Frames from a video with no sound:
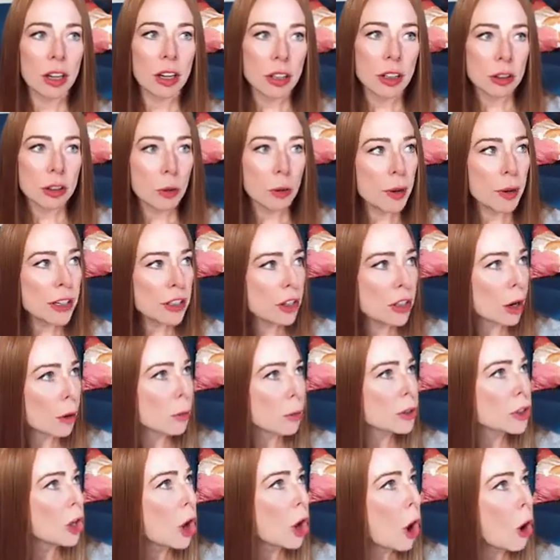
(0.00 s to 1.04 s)
the window, we're
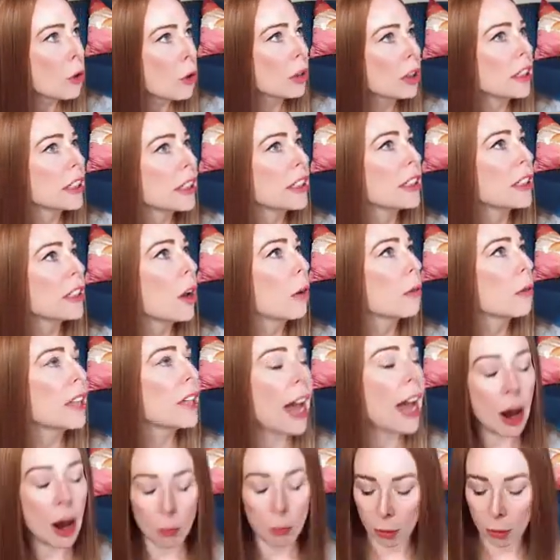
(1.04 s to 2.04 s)
totally zoned out,